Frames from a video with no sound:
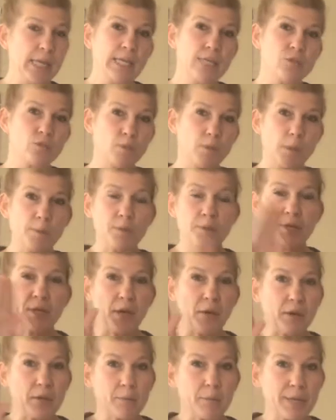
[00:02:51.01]
So remember,
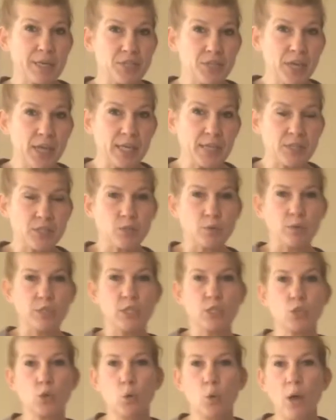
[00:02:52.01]
counting by 10. So it's
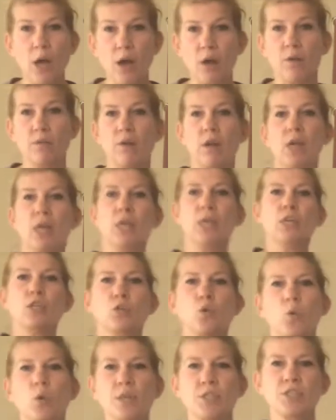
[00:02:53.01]
12,
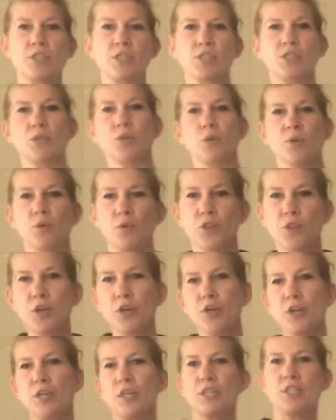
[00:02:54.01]
22,
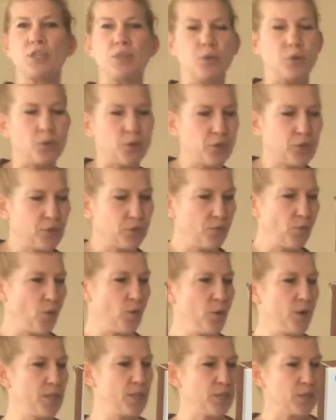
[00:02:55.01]
32,
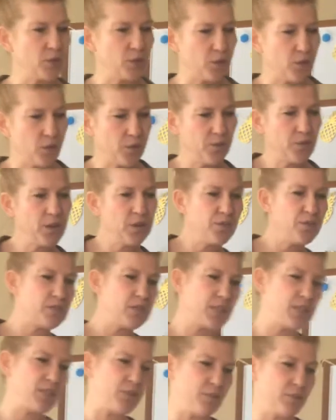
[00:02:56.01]
42,
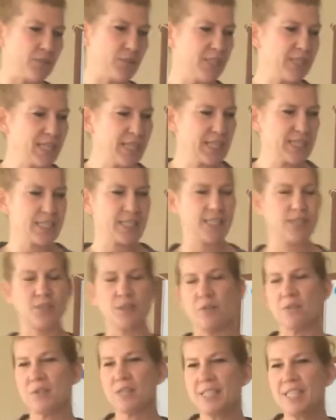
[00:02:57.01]
52, 62,
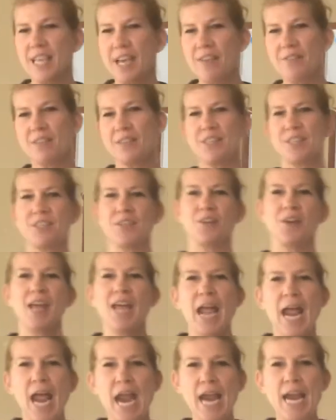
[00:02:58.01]
72,
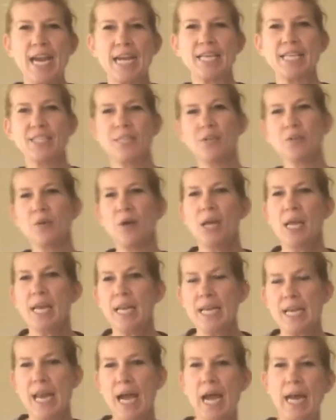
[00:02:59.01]
82,
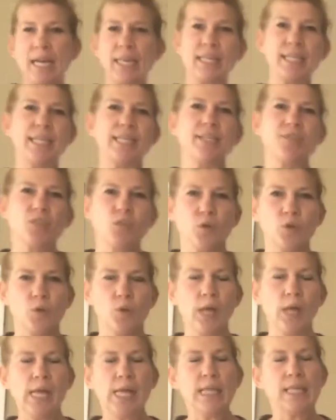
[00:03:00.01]
92.
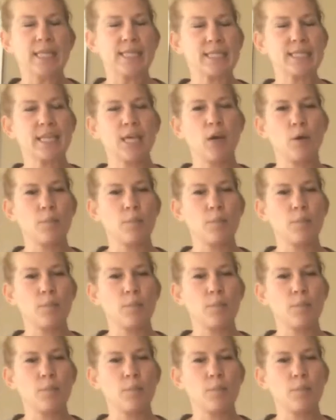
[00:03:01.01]
Let's count